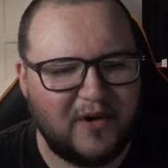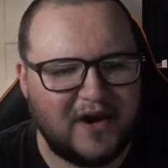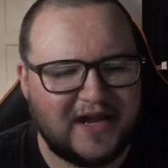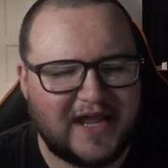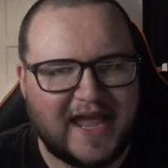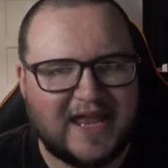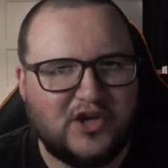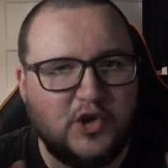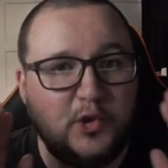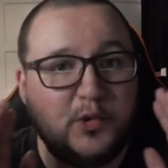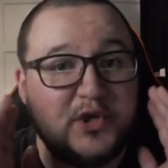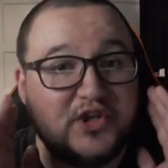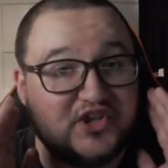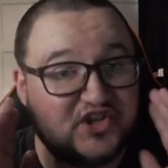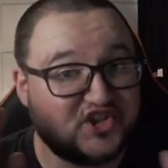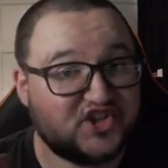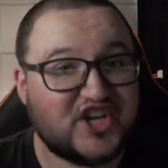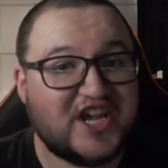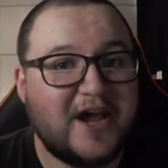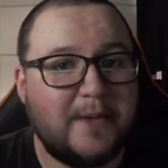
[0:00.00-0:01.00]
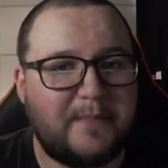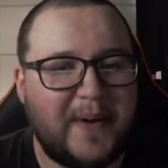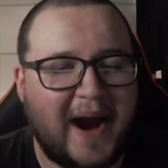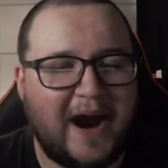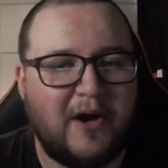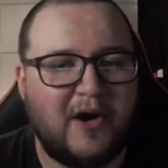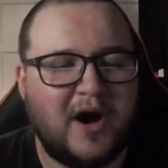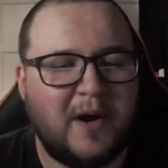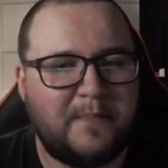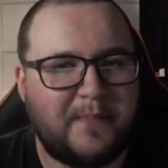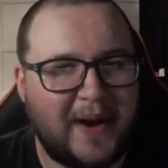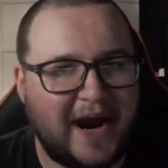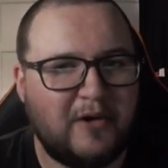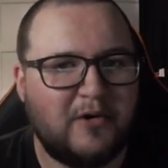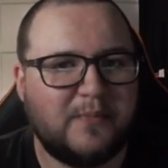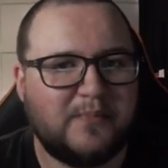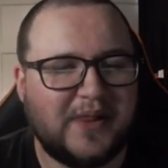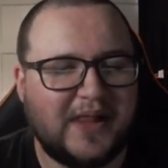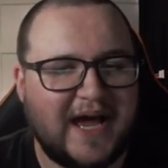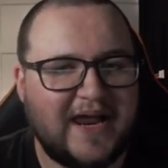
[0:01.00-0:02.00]
Again, you can see a power a
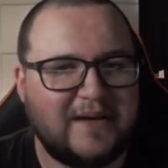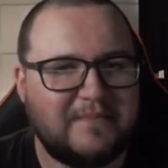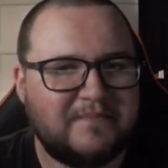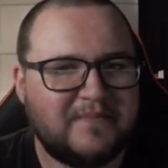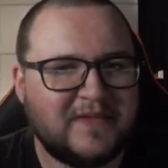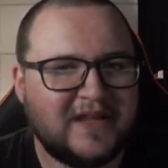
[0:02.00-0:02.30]
power plant.